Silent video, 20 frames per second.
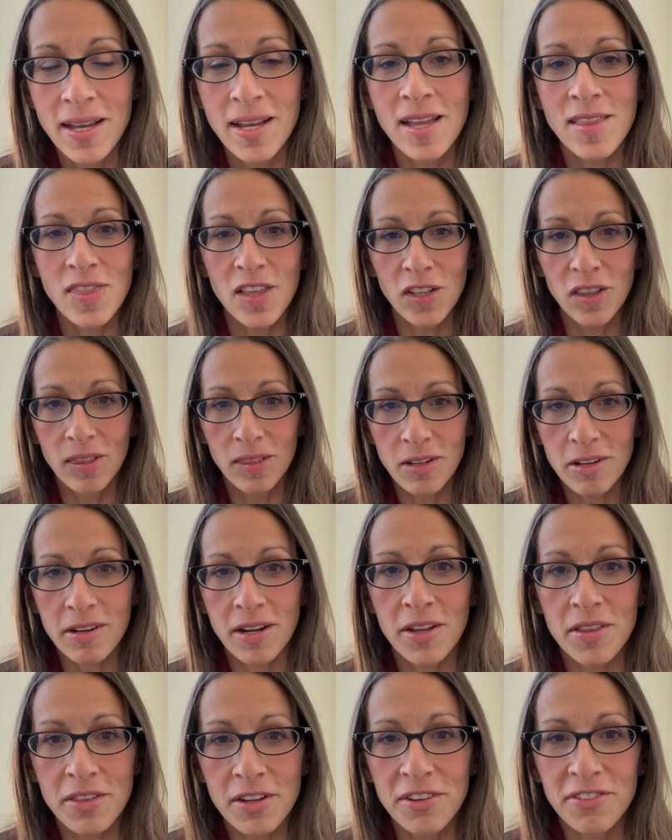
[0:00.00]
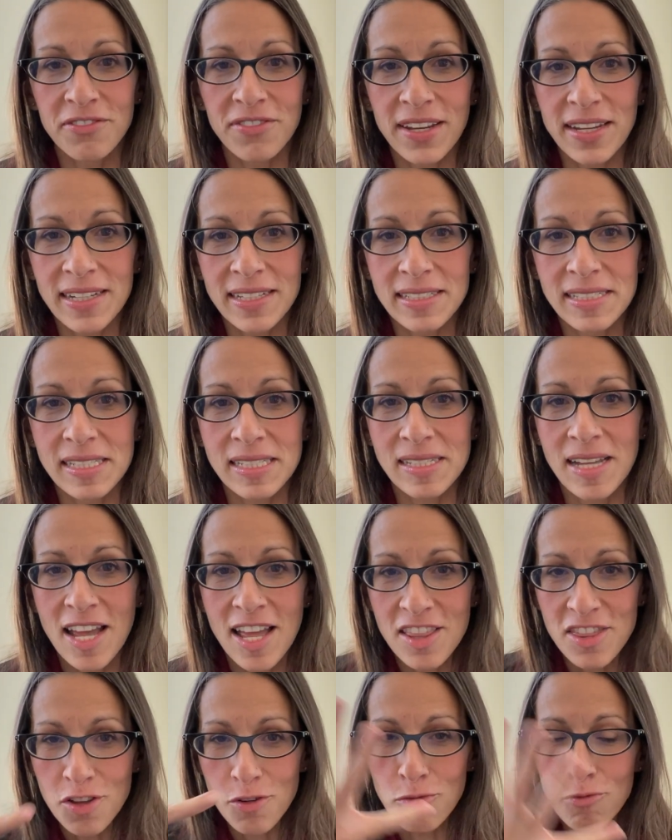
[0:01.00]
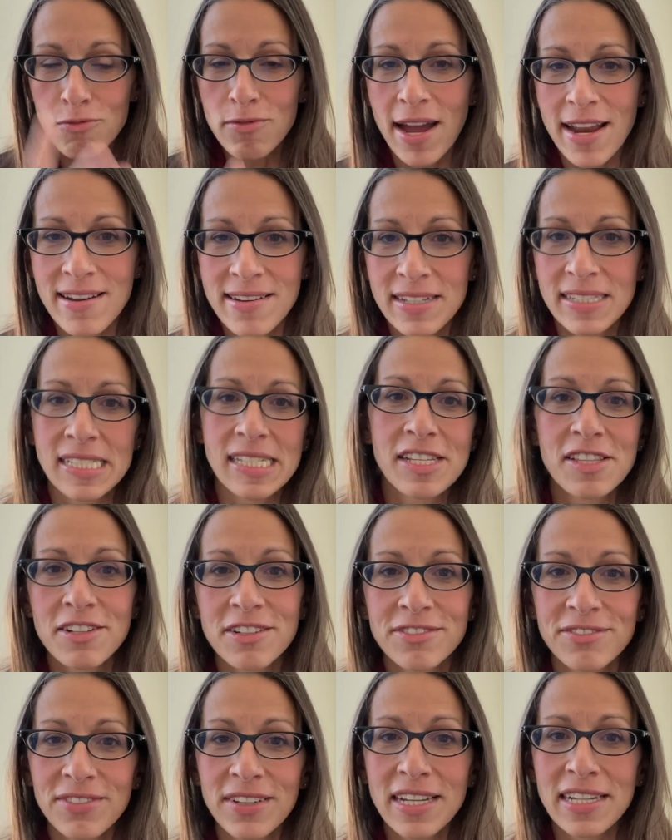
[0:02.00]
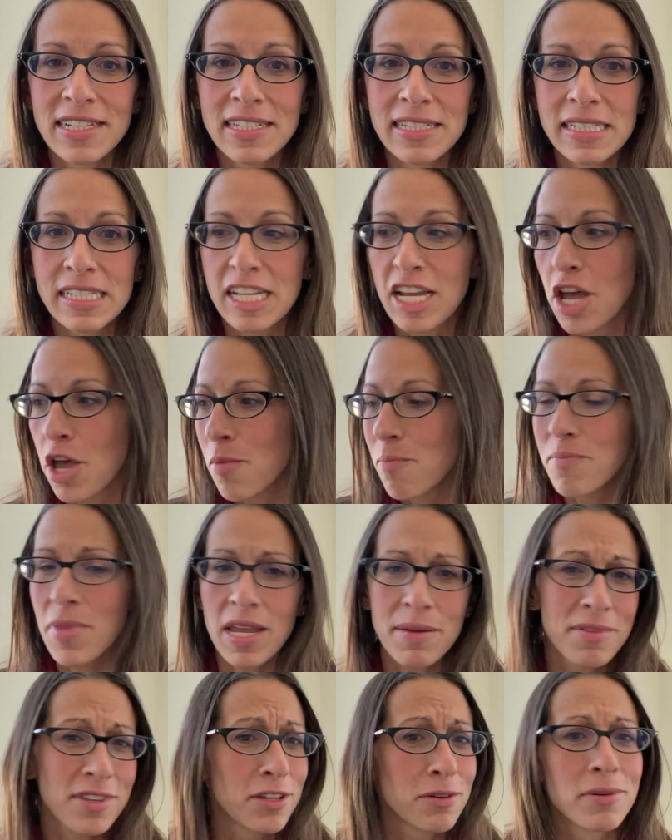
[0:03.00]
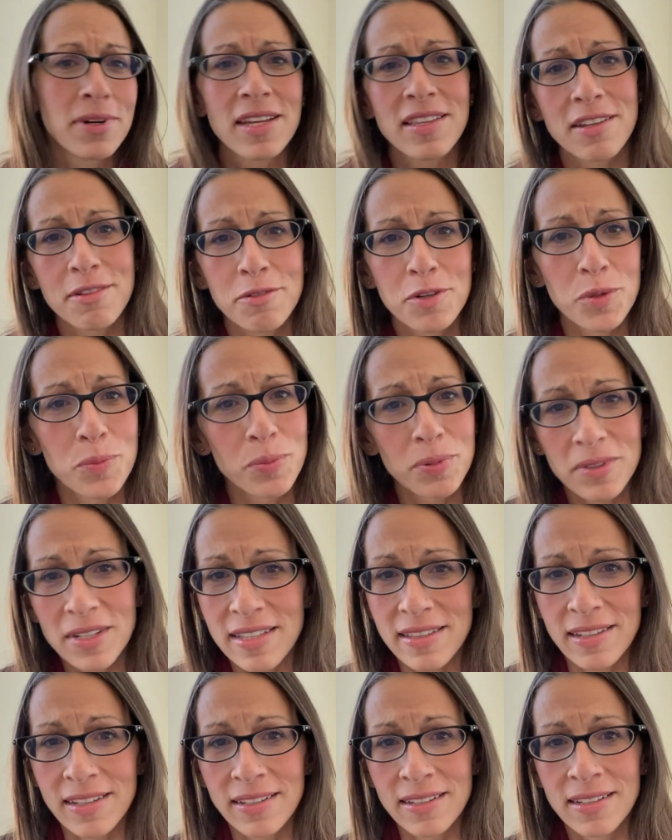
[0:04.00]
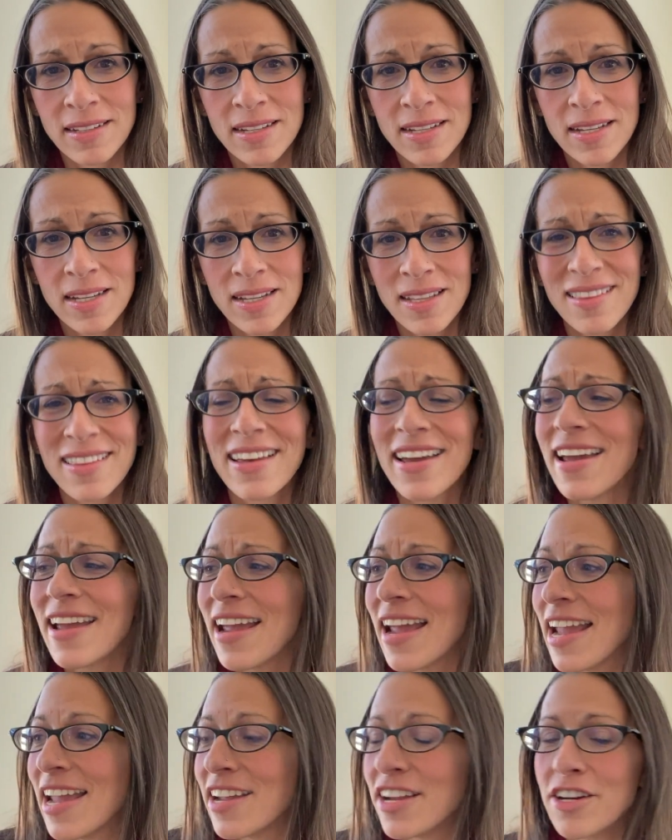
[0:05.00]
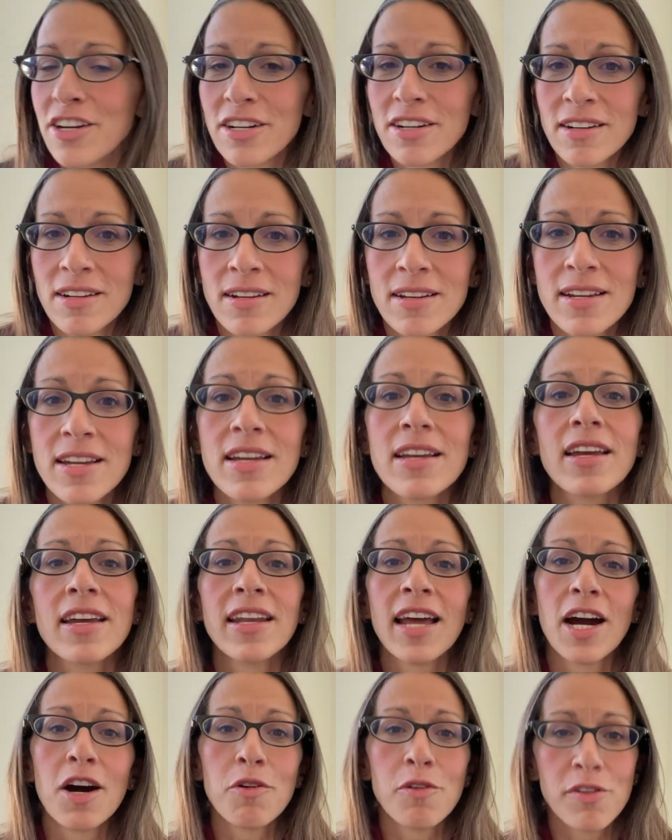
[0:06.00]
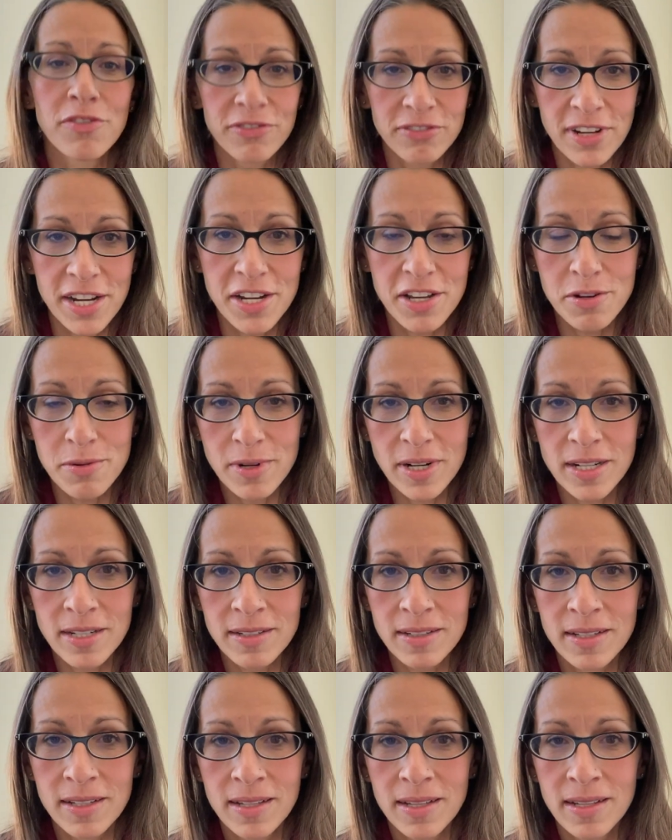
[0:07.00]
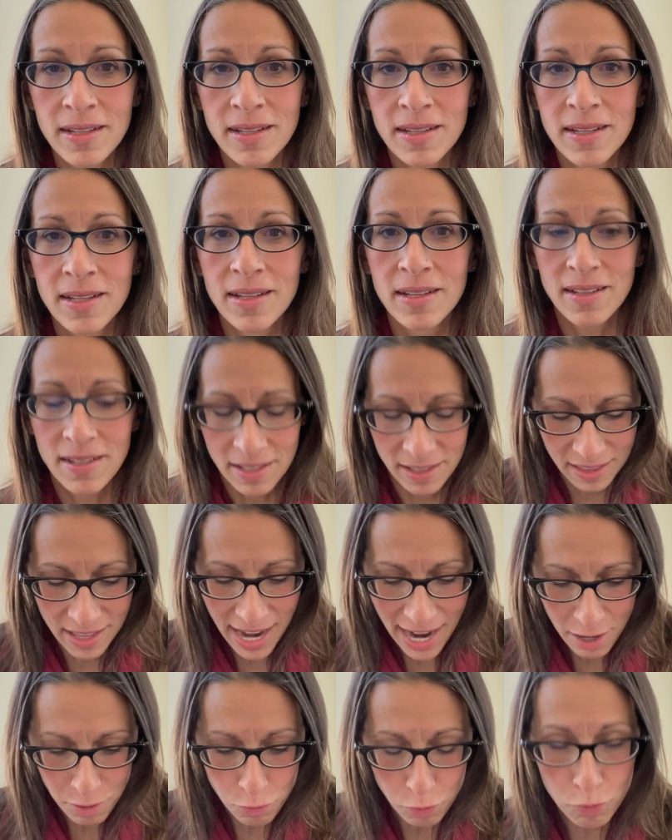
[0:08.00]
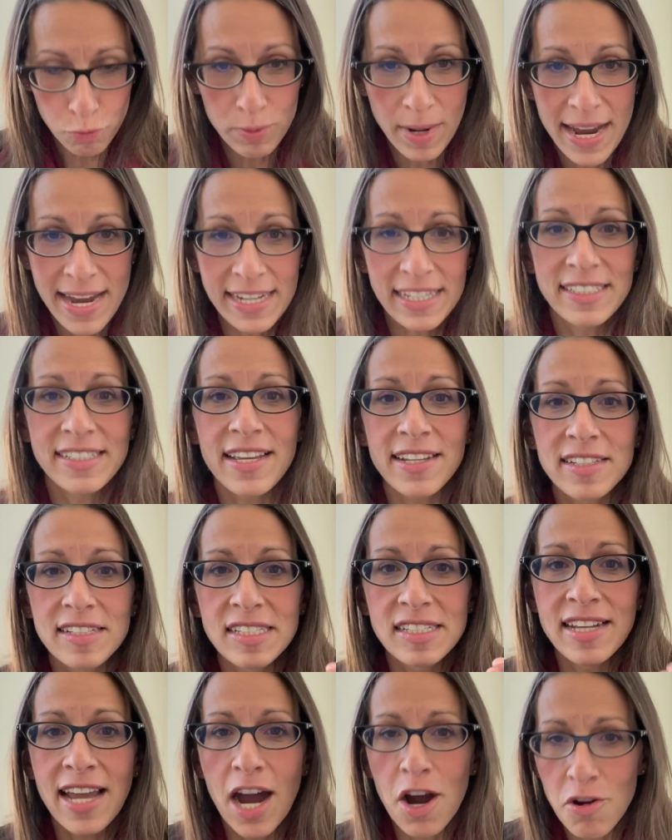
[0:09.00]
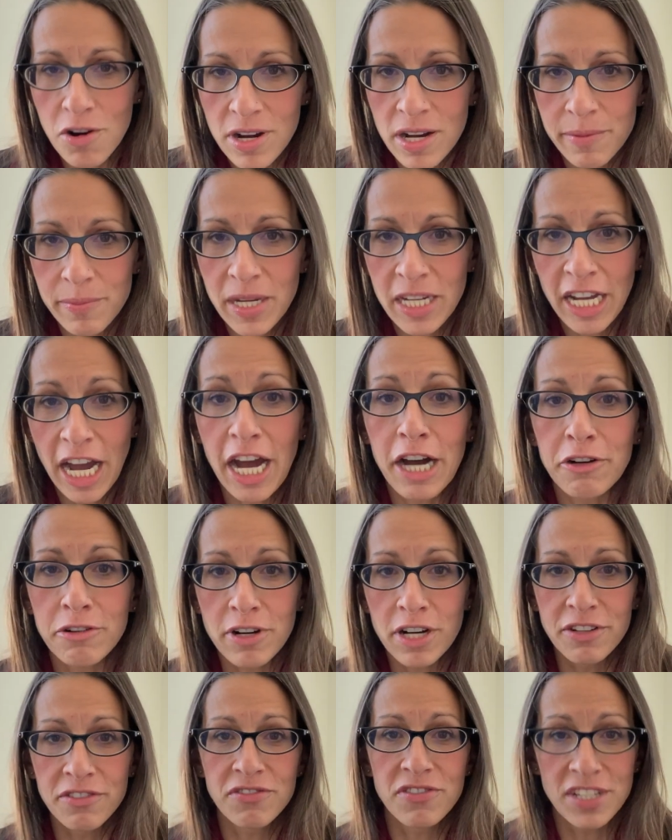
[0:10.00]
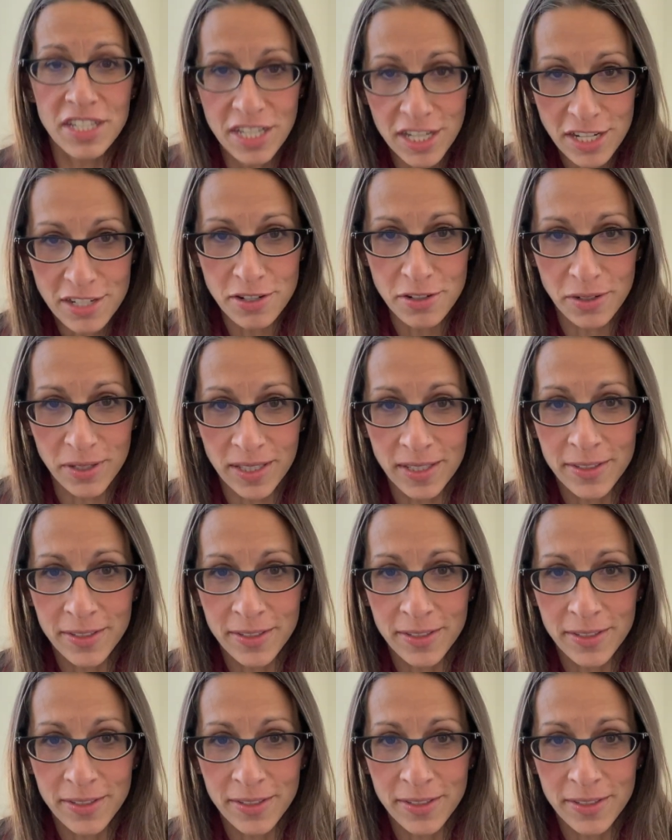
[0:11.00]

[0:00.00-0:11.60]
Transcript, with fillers: the look on their face, the redness in their face, maybe the way they were breathing, the anger and how afraid you were, that rage that is now coming out of you